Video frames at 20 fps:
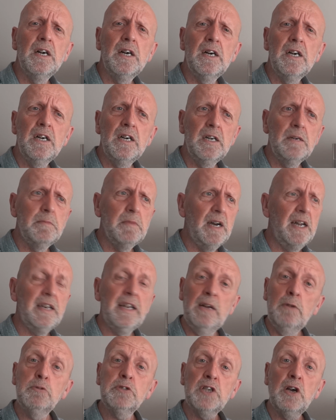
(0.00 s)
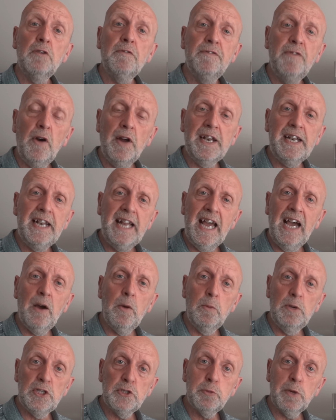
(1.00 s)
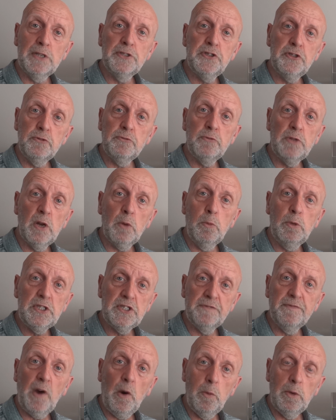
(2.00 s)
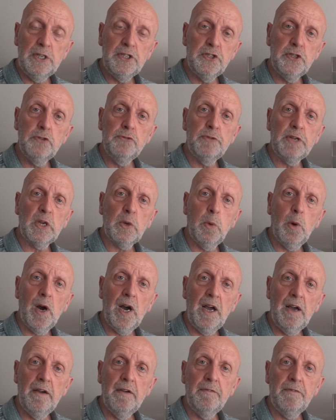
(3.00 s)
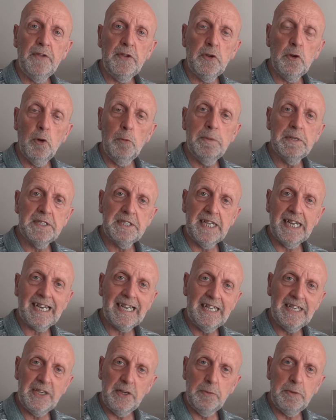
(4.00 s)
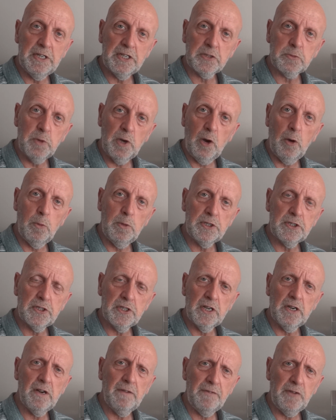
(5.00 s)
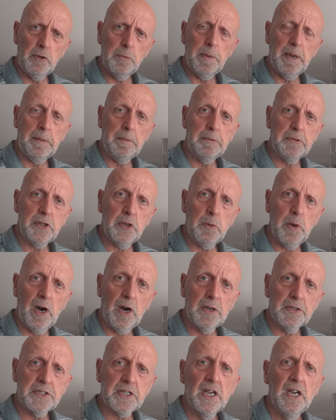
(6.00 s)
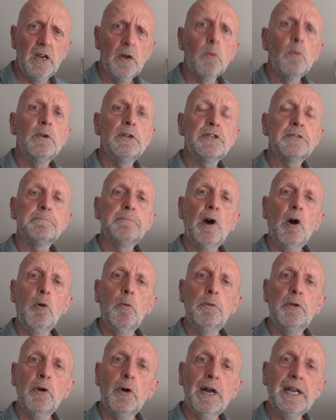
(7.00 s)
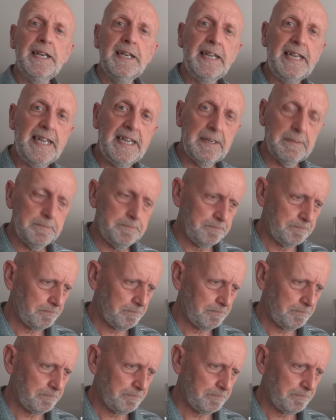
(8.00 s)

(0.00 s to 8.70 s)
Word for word: um, and also finding out which ones you, you know, which voltage you require for your particular unit as well, which uh, a few people do ask, which bulb do I need?